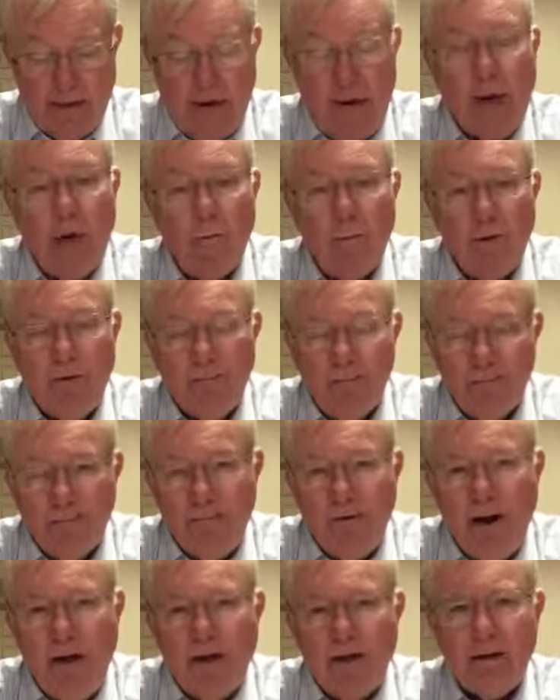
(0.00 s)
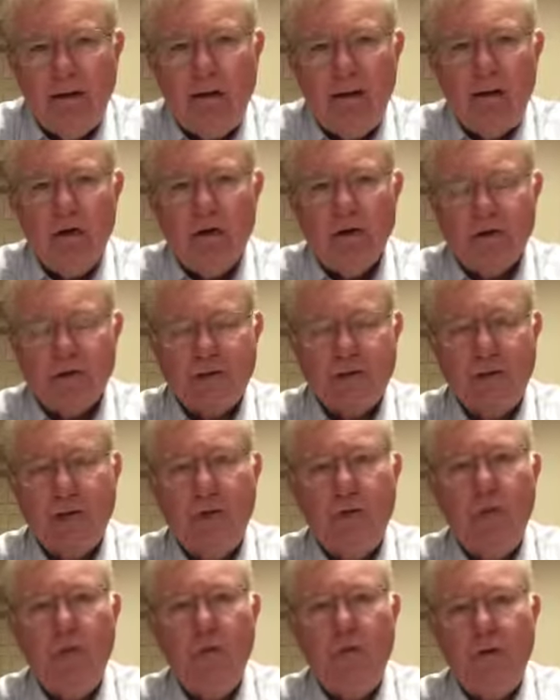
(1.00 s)
And we frankly are
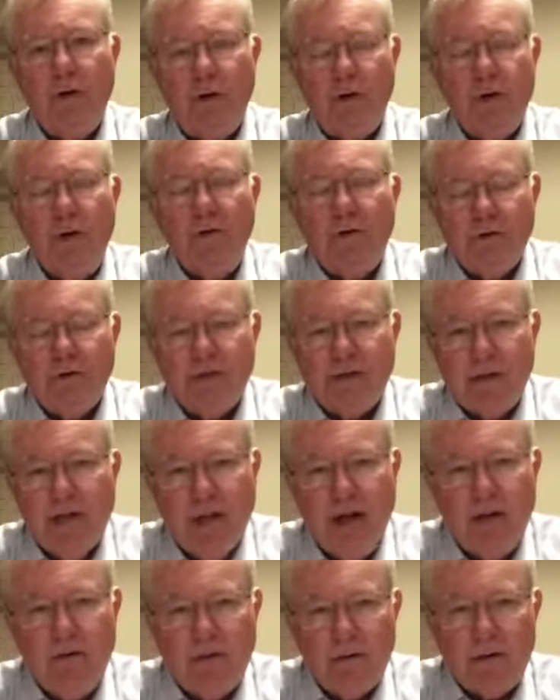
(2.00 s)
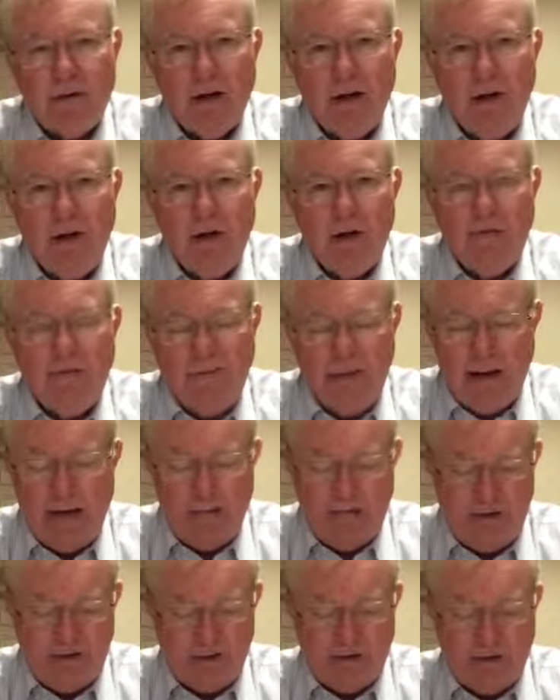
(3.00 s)
slow to understand the kind of
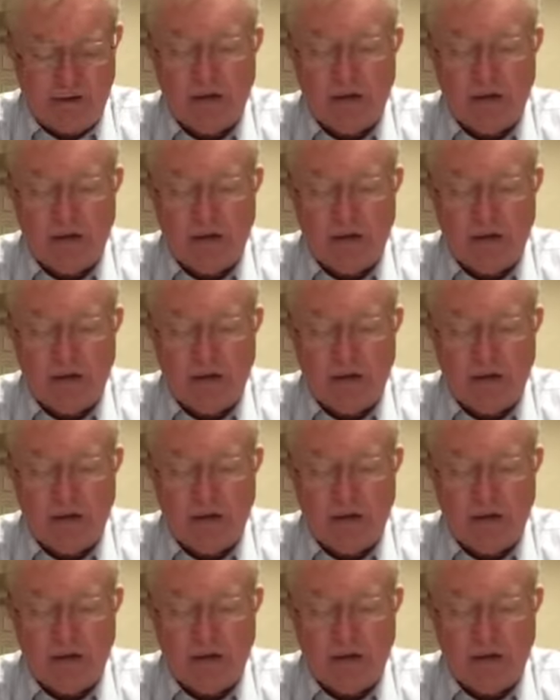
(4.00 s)
damage,